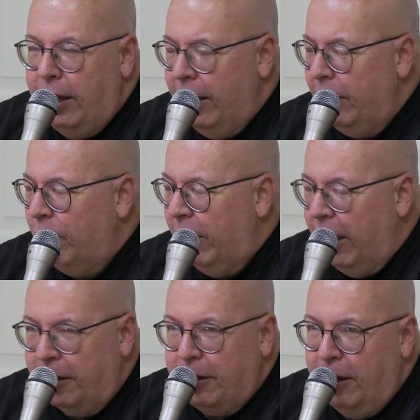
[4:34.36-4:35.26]
anyway,
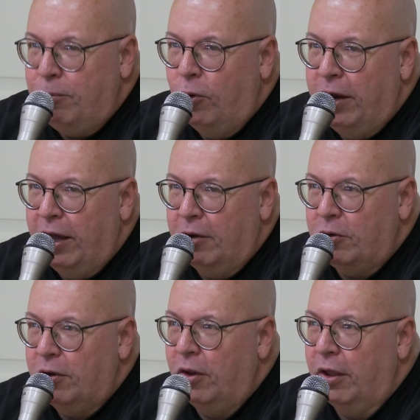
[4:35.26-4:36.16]
I'd point
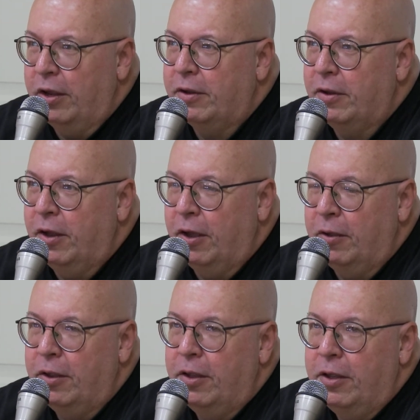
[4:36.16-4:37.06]
out like the